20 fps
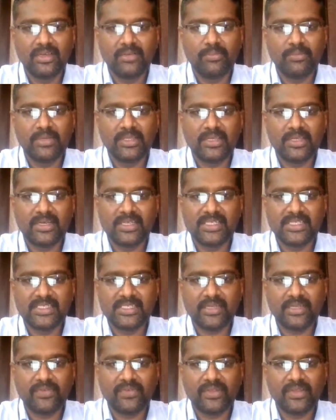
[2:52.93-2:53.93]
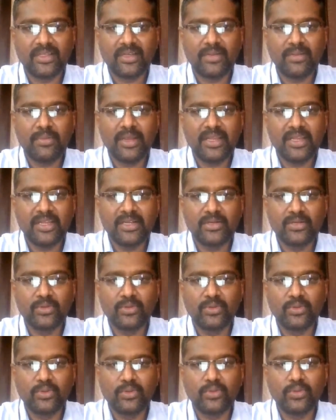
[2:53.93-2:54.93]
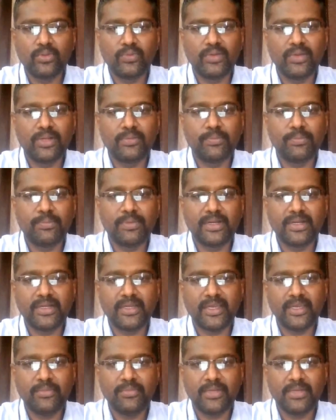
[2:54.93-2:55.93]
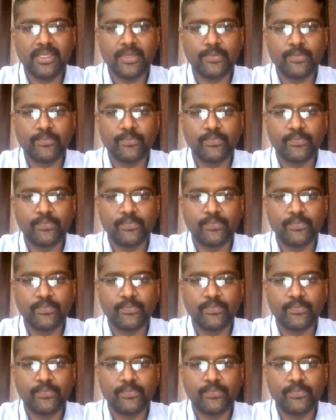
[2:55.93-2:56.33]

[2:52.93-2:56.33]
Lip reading: method itself. The remaining two will print empty.